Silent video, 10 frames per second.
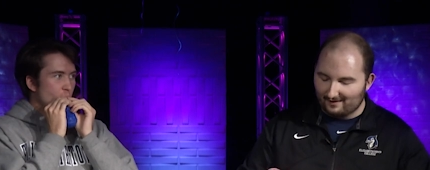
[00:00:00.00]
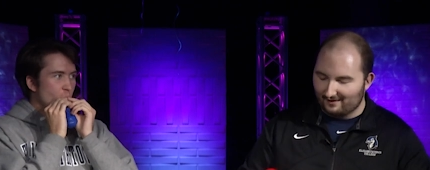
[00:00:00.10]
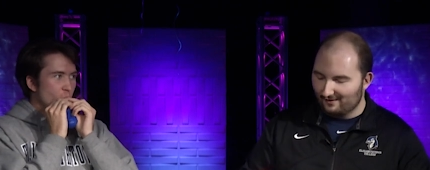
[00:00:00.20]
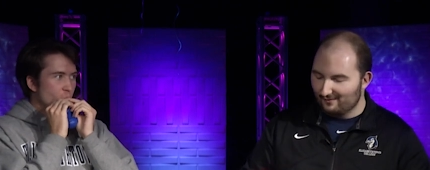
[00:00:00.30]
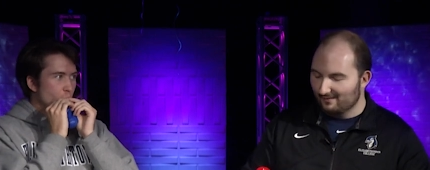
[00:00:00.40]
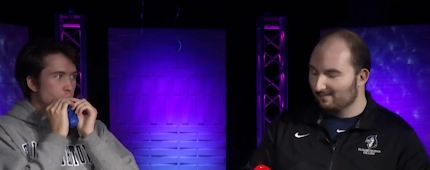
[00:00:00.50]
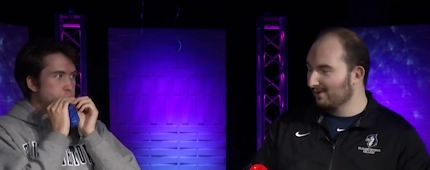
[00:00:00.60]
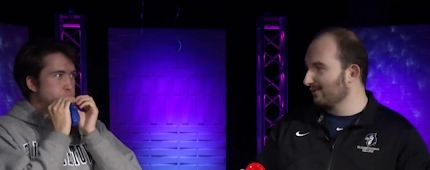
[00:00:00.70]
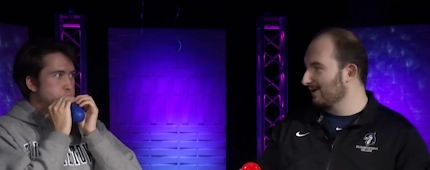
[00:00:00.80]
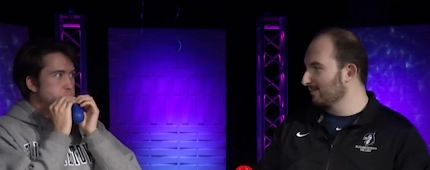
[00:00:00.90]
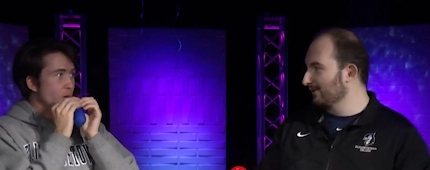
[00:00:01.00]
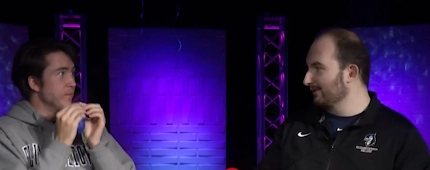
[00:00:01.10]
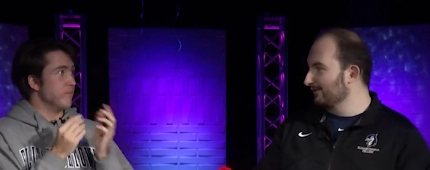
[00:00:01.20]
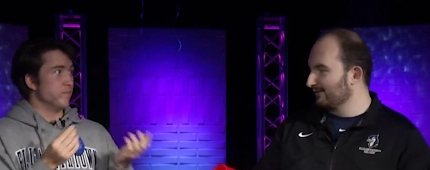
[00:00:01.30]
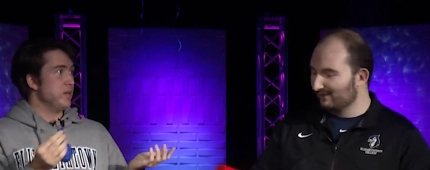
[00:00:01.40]
Speaker 1: good with blowing up
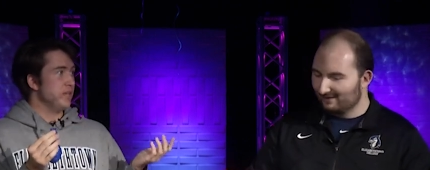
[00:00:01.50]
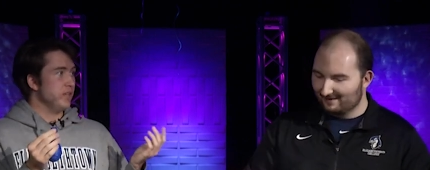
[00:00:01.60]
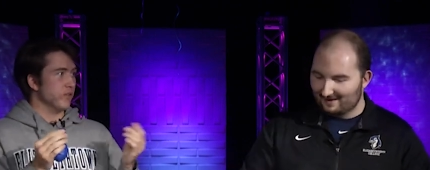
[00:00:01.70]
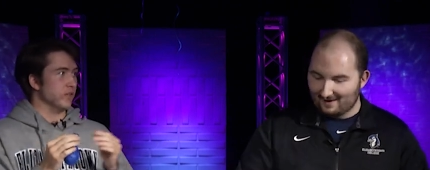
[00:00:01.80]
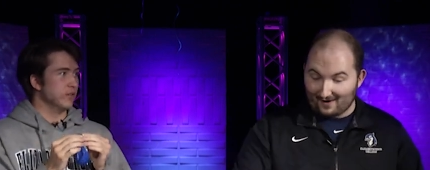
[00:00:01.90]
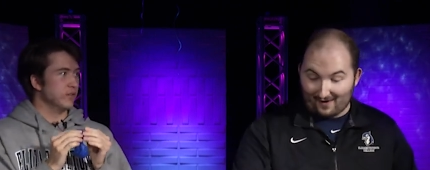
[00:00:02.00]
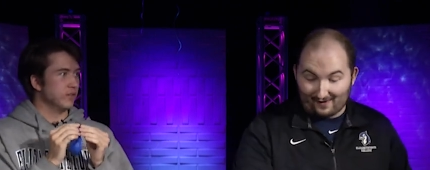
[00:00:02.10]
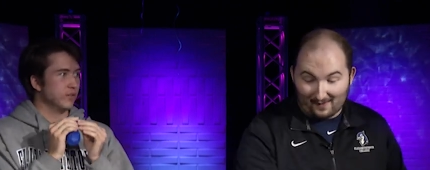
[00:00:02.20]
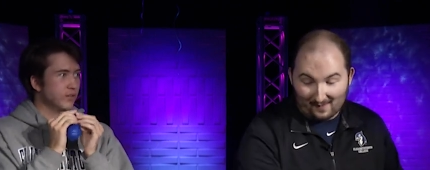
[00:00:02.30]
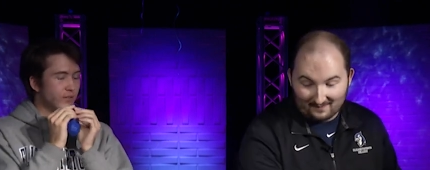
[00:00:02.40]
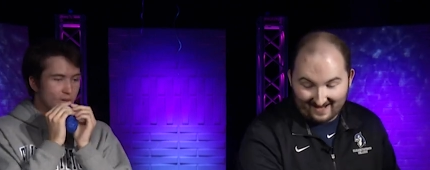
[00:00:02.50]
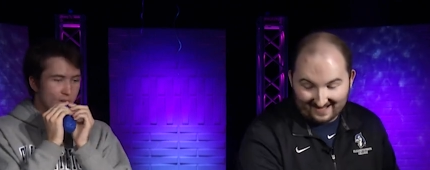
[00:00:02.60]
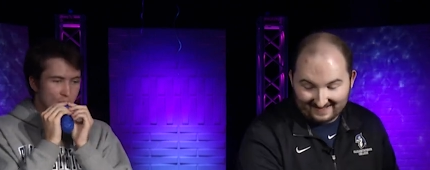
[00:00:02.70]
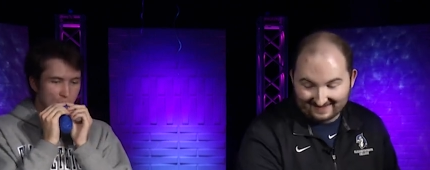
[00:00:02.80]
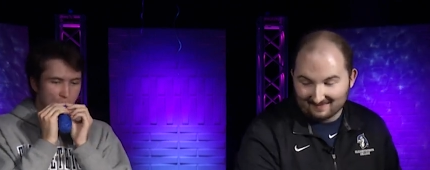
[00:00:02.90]
balloons. Me neither. Oh man,
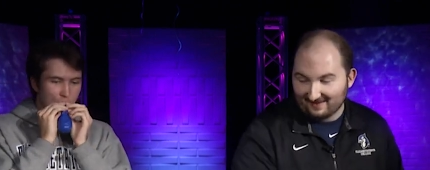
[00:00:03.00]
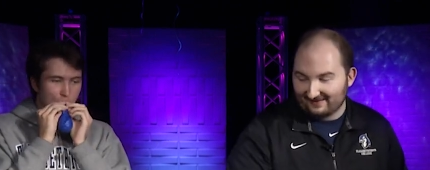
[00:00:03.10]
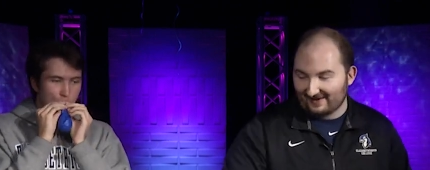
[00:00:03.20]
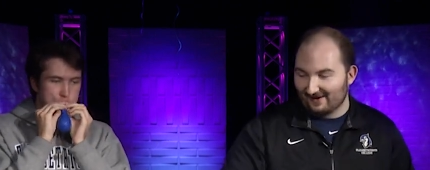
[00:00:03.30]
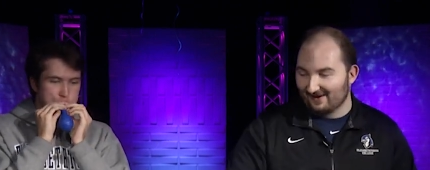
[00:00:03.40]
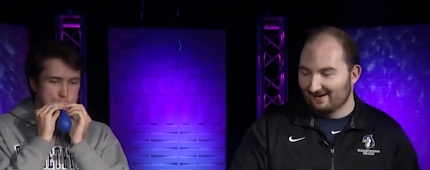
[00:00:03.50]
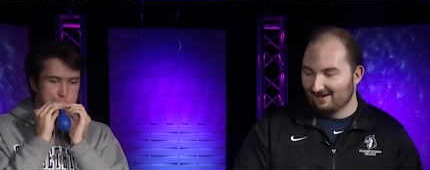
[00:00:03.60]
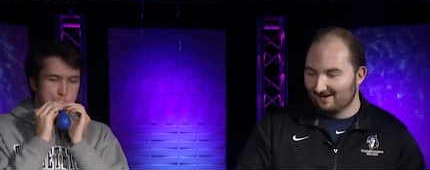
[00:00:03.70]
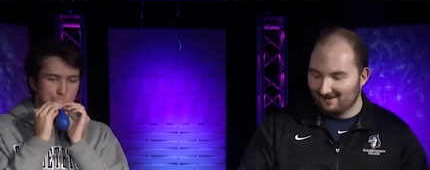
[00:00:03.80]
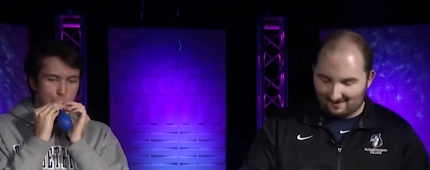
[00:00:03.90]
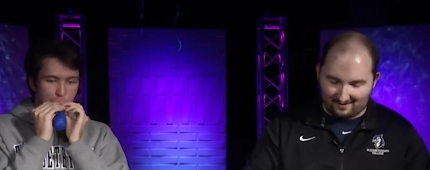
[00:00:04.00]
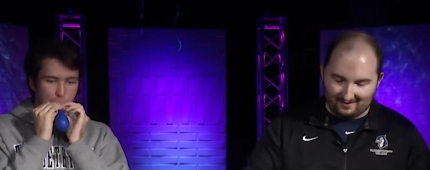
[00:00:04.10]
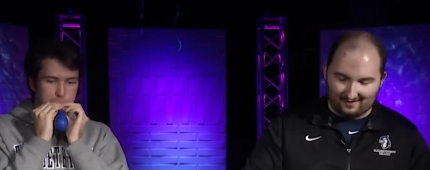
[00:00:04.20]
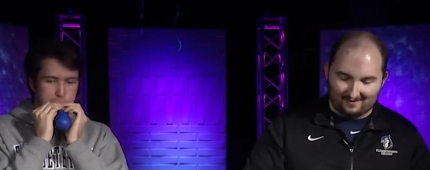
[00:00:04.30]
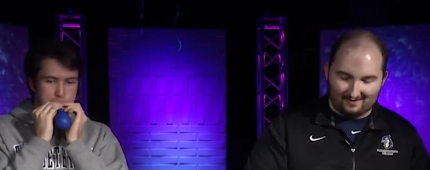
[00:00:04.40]
this is gonna be fun. Um,
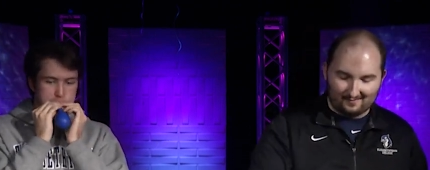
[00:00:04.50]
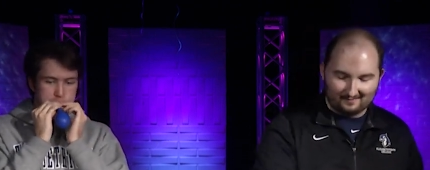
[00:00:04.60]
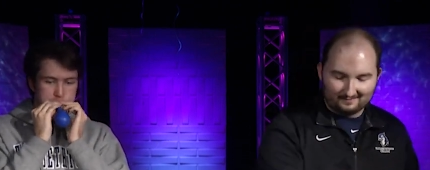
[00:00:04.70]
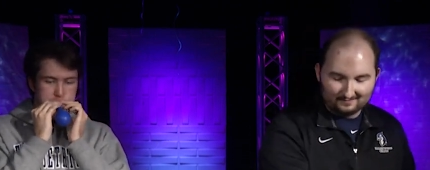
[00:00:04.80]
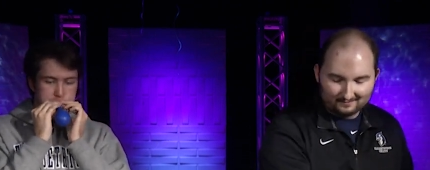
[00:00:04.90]
um.